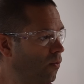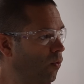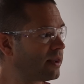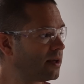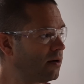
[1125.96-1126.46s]

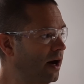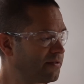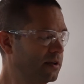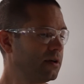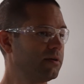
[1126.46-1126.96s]
What they'll
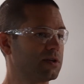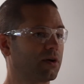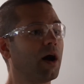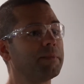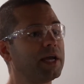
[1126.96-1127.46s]
often do is they'll
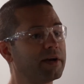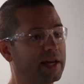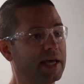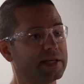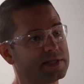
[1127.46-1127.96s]
come here to
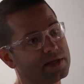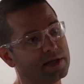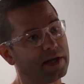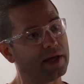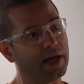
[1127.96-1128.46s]
NIST
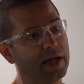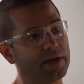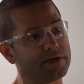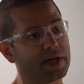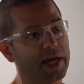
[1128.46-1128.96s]
and
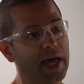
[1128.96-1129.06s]
they'll say,